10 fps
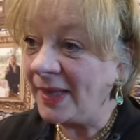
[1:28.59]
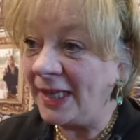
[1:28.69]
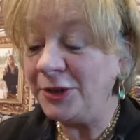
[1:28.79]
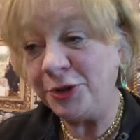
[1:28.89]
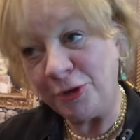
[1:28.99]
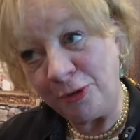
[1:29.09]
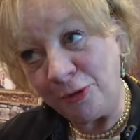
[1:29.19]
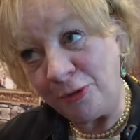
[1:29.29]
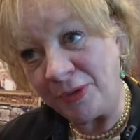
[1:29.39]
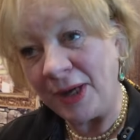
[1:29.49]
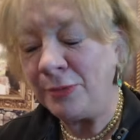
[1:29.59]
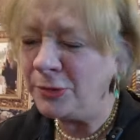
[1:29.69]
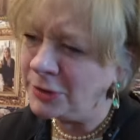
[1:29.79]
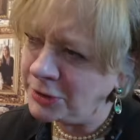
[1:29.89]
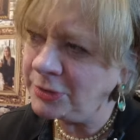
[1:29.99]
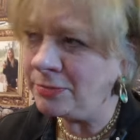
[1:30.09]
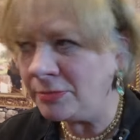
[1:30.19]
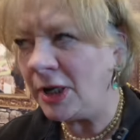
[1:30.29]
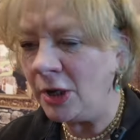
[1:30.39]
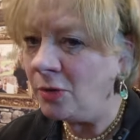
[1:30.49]
And so that was
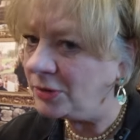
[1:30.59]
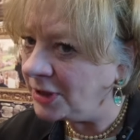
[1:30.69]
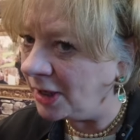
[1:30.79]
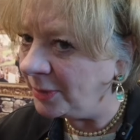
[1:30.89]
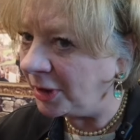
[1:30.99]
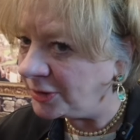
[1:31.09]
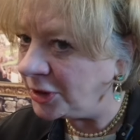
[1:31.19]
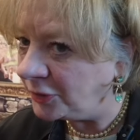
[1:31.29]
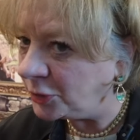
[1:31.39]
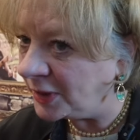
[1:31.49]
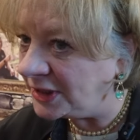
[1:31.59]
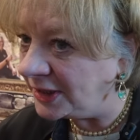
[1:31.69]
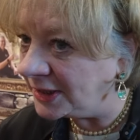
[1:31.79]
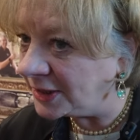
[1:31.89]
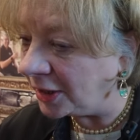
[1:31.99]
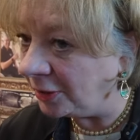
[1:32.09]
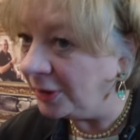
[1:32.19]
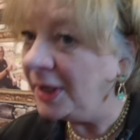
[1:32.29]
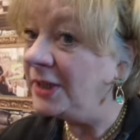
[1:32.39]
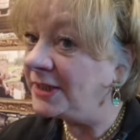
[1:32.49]
a long time ago, it was over 20 years ago.
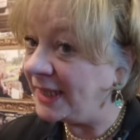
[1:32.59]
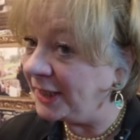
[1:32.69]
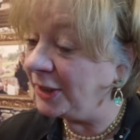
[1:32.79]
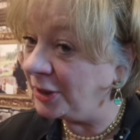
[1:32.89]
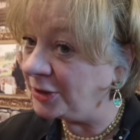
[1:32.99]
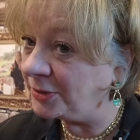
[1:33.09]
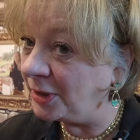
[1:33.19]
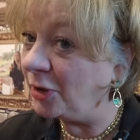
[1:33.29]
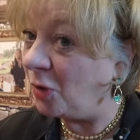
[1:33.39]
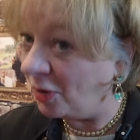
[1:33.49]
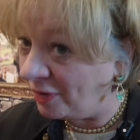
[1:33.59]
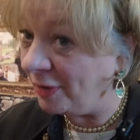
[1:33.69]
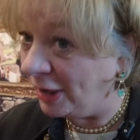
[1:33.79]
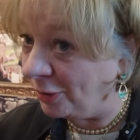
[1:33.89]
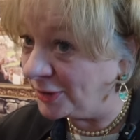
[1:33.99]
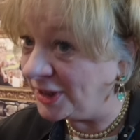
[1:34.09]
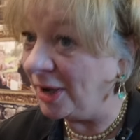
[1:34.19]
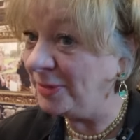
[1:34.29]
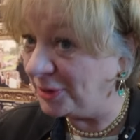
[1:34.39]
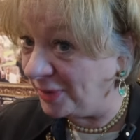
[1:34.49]
It's taken us a very long
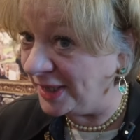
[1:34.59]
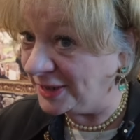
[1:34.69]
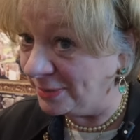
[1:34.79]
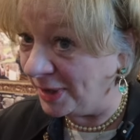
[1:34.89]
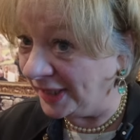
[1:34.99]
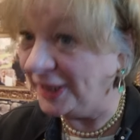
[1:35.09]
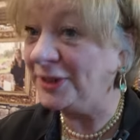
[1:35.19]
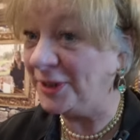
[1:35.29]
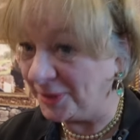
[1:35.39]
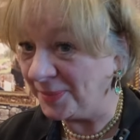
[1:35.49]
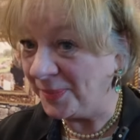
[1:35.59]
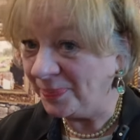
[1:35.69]
time to raise the money to